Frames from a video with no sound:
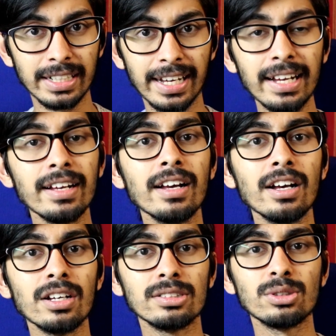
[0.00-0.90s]
day.
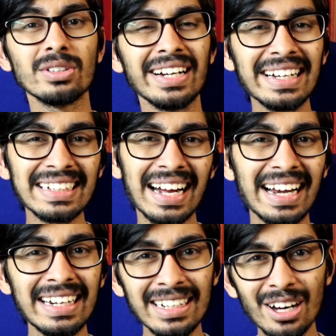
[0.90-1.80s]
So it
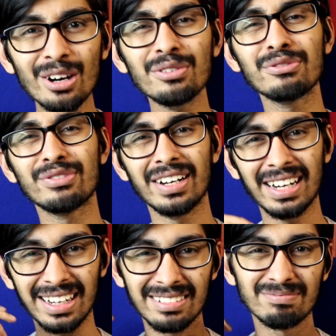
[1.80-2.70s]
kind of
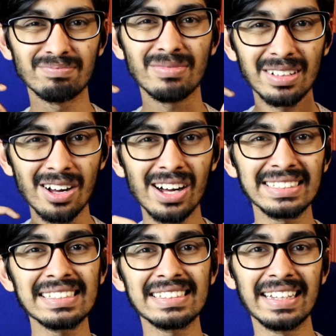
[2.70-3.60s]

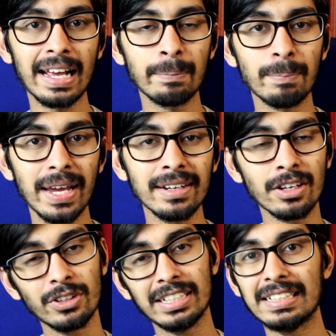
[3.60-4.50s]
causes neck pain.
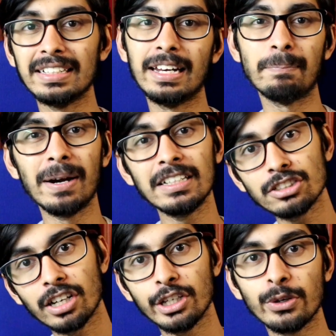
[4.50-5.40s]
Now it
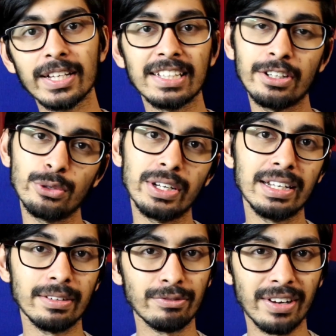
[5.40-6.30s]
depends on you whether you
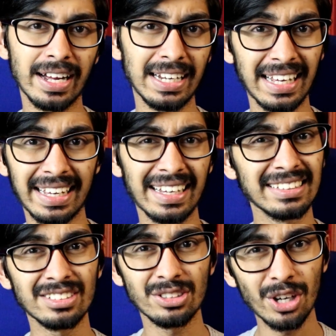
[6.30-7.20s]
will fire, like
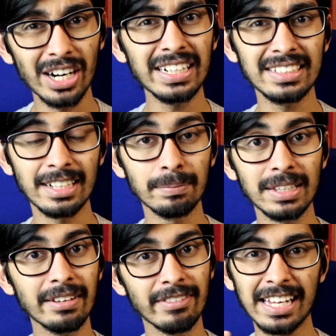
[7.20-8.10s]
it's not
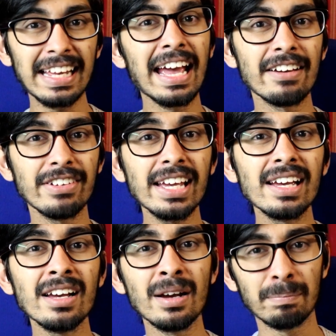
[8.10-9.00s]
something very
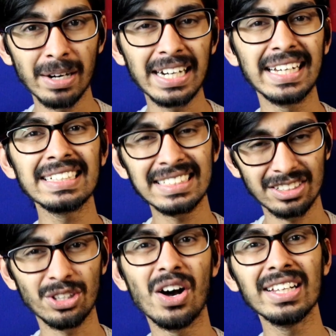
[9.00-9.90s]
heavy, but yes,
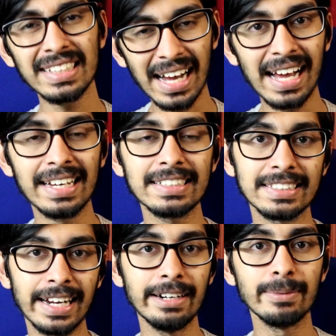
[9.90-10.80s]
it's on the higher
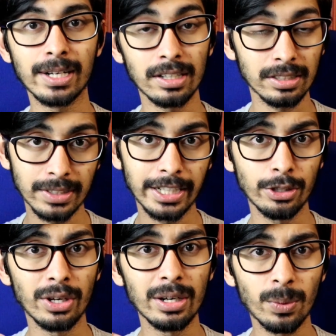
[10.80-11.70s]
side because of the
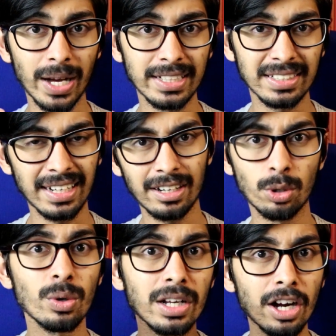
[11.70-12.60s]
dual visor and
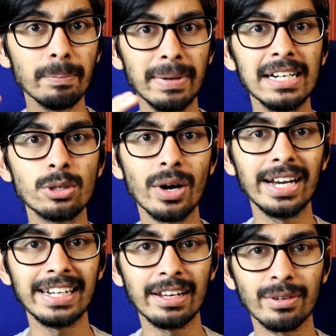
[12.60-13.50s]
overall build
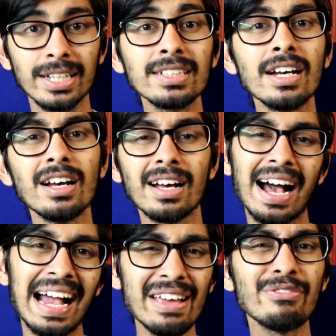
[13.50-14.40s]
quality wise.
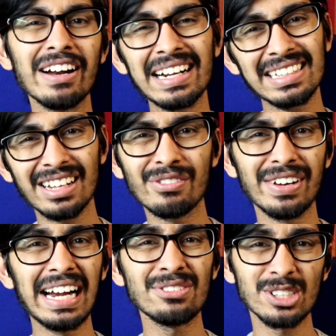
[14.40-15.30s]
I felt the
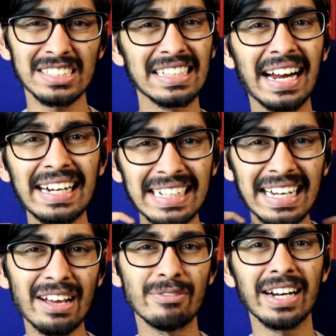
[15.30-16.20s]
weight was
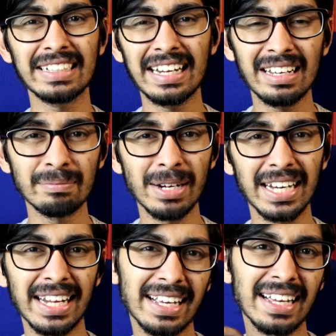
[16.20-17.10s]
slightly affecting
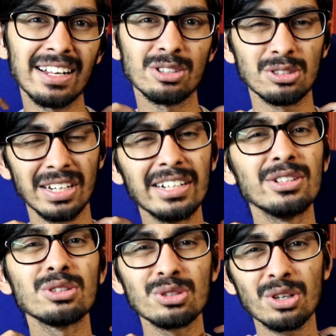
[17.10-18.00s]
my neck, and
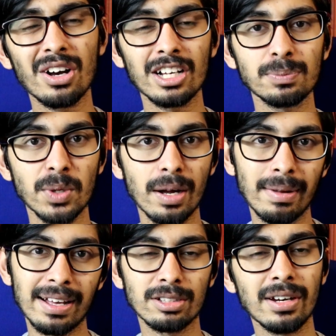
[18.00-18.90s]
it used to cause
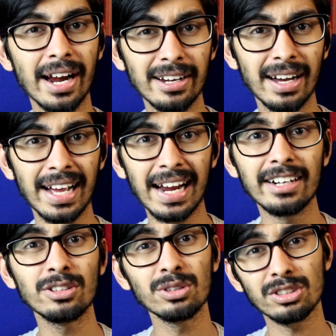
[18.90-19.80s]
problems. I
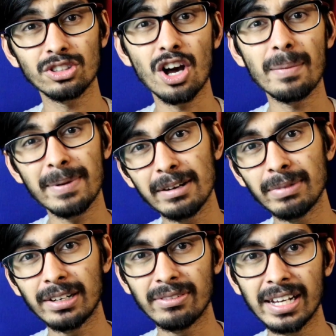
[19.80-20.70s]
had to stop
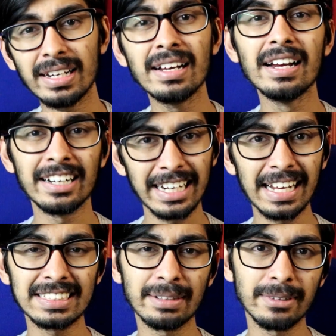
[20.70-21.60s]
in between,
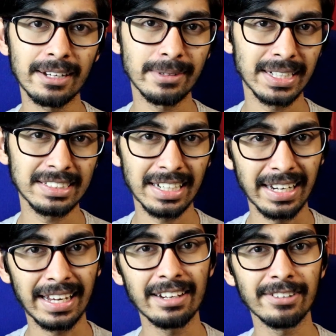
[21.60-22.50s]
take some time rest,
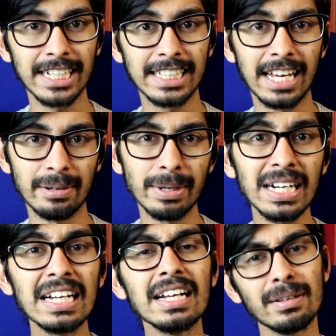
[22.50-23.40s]
and again wear the
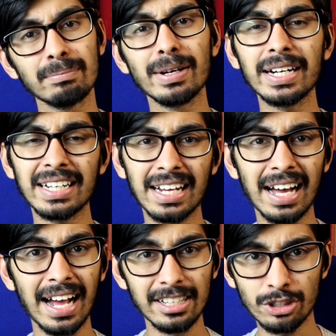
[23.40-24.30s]
helmet. But
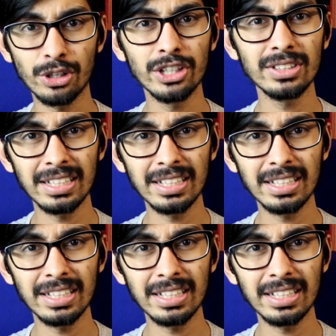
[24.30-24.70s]
I'll show you